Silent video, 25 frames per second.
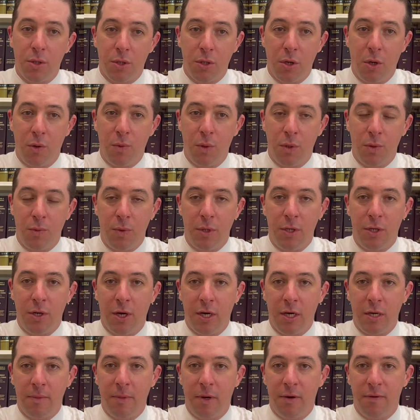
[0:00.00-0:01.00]
when we talk
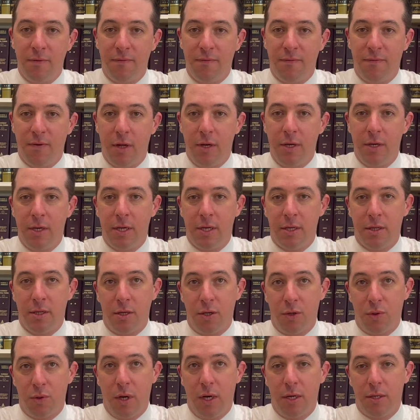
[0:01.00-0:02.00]
about funding the
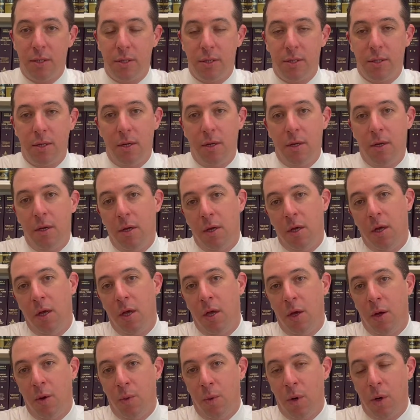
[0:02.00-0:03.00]
trust,
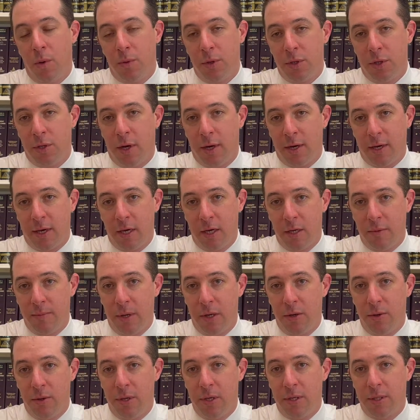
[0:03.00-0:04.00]
what we're talking
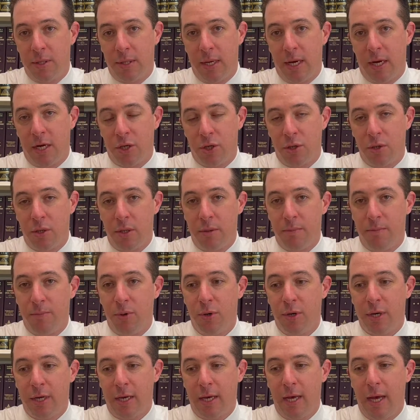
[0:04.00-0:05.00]
about is actually
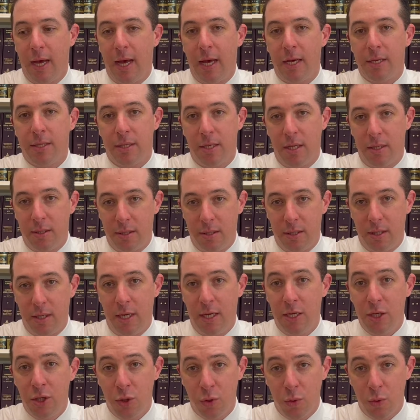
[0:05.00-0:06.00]
putting assets
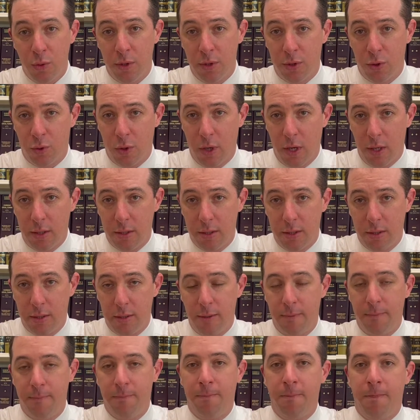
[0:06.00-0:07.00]
into the trust.
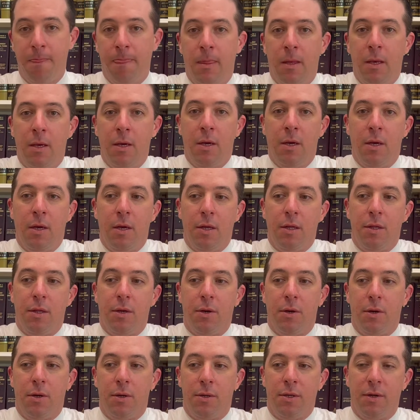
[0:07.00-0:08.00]

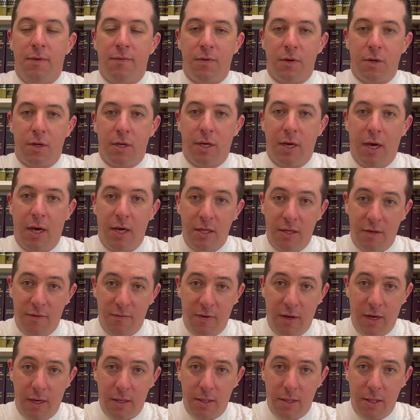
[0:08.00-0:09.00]
There are different kinds of
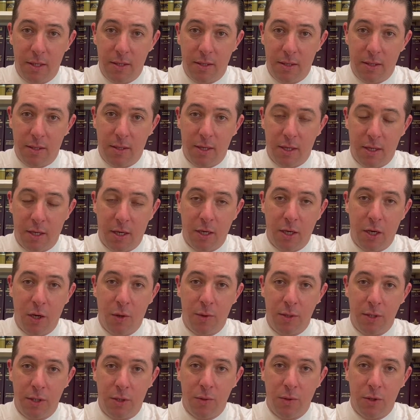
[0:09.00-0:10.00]
assets that can go
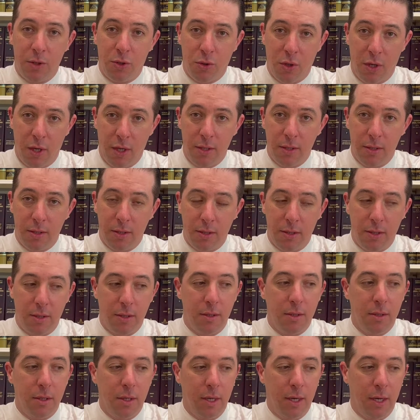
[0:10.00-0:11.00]
into a trust.
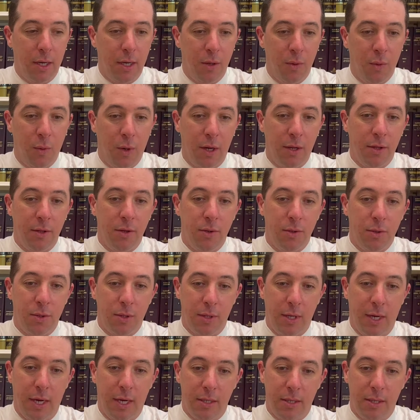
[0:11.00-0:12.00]
One of those
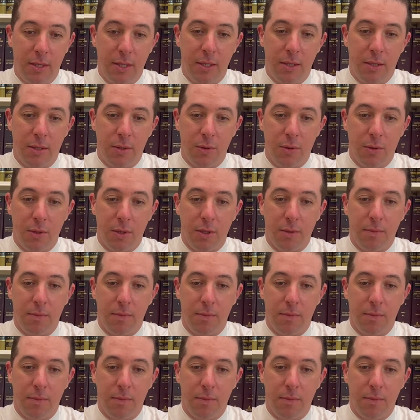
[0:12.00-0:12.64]
assets, or